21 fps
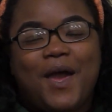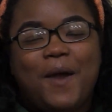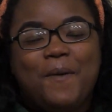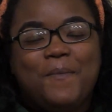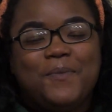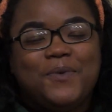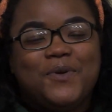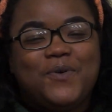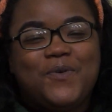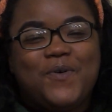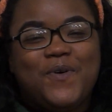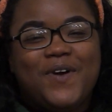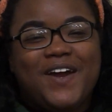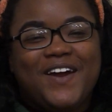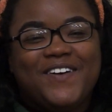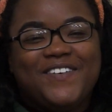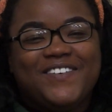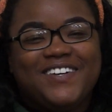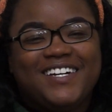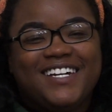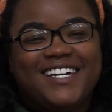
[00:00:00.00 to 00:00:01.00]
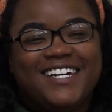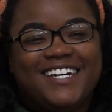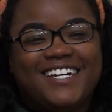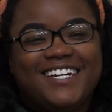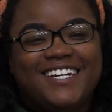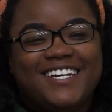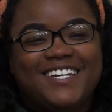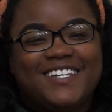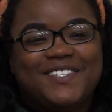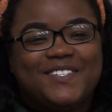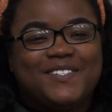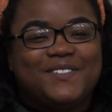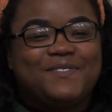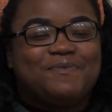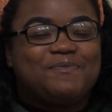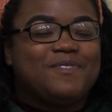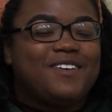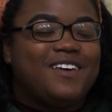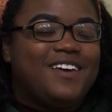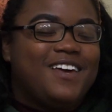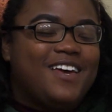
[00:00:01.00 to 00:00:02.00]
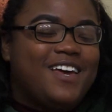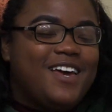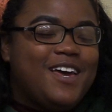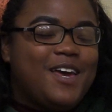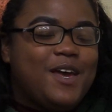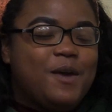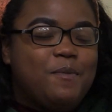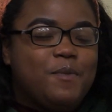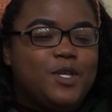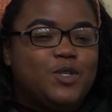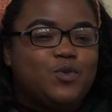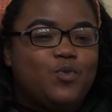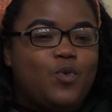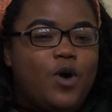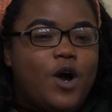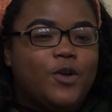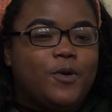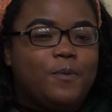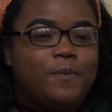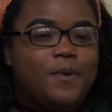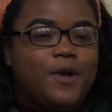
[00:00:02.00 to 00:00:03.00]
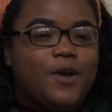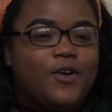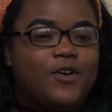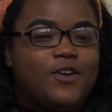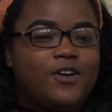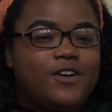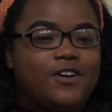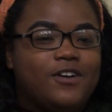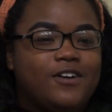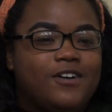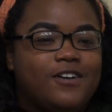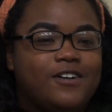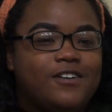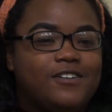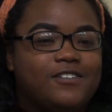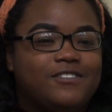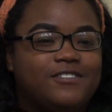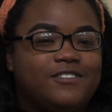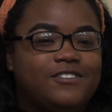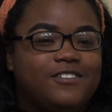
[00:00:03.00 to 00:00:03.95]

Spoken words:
I'm an Aquarius. It means water barrier.